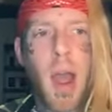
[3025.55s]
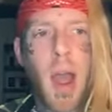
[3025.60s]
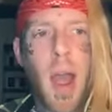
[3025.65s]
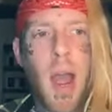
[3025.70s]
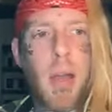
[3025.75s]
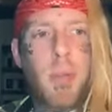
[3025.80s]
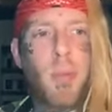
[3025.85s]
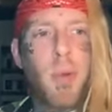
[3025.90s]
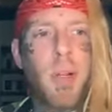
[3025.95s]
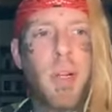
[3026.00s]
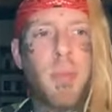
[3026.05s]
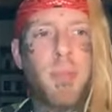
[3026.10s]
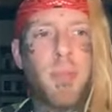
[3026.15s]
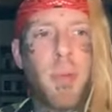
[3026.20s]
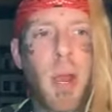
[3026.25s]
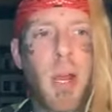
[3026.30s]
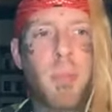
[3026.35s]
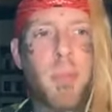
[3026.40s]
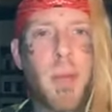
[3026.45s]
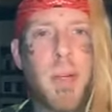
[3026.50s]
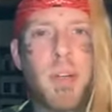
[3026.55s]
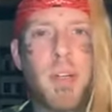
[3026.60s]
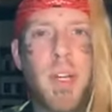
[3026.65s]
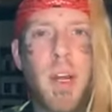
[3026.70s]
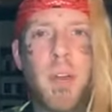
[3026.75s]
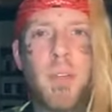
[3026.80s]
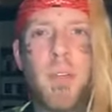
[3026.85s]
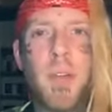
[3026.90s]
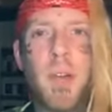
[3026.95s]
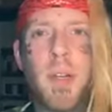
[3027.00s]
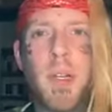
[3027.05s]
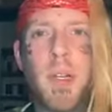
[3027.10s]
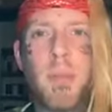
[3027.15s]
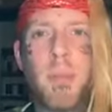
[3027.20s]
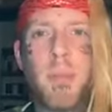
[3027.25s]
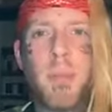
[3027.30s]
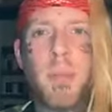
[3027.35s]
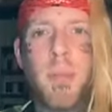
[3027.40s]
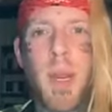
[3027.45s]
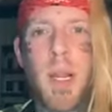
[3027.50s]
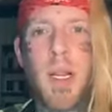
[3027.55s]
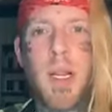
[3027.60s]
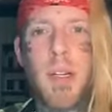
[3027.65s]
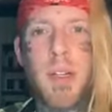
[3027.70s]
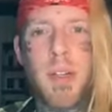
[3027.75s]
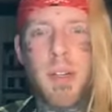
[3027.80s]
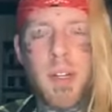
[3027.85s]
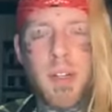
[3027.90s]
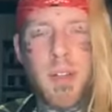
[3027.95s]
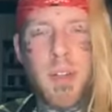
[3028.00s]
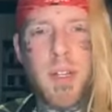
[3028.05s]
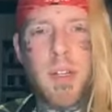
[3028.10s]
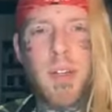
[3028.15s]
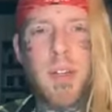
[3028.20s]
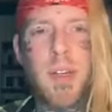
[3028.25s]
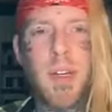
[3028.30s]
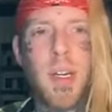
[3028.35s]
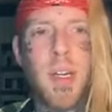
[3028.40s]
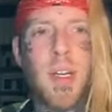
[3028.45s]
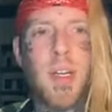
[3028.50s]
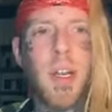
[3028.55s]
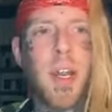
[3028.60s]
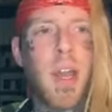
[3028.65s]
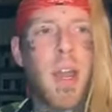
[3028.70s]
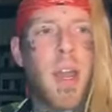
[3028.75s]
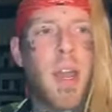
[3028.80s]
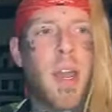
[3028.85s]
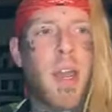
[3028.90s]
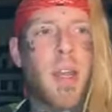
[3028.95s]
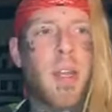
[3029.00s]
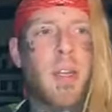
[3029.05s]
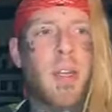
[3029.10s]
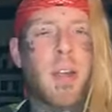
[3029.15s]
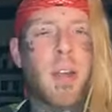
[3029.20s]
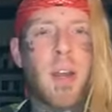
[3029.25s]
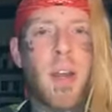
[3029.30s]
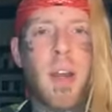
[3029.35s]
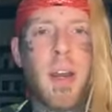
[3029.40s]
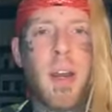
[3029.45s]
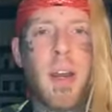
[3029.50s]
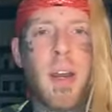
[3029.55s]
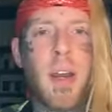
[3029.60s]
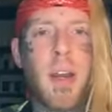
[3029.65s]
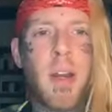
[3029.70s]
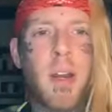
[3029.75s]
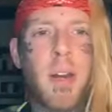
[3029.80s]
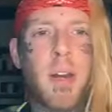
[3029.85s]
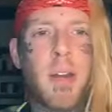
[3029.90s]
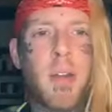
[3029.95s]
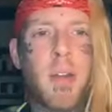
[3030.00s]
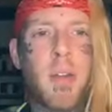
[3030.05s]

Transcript: I really pride myself in my consistency and uh,